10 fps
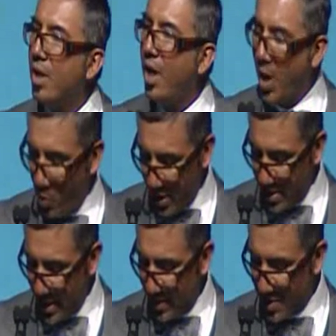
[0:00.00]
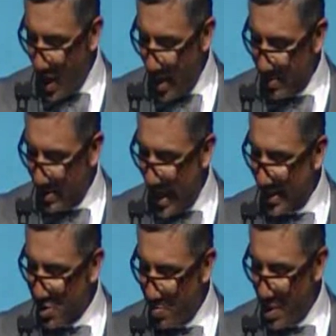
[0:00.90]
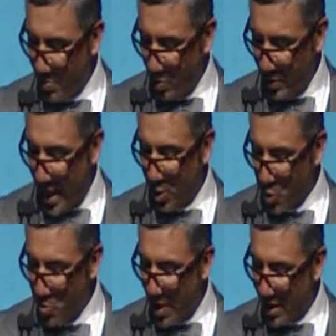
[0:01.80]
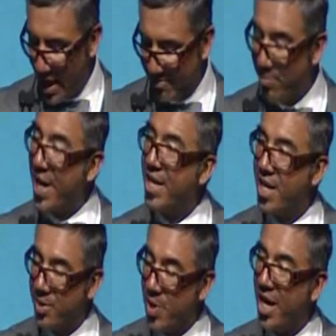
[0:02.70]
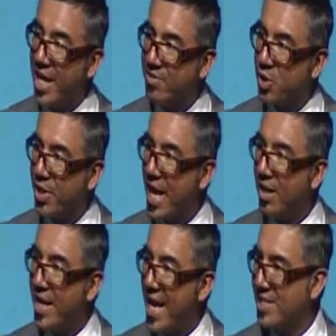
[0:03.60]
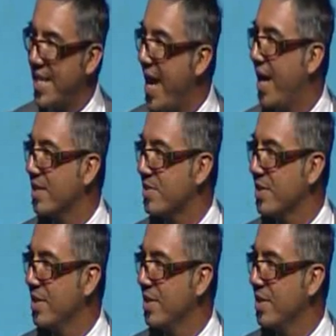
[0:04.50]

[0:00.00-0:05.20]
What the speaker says: I want to take this time to thank some people without whom my life might not have turned out as it has,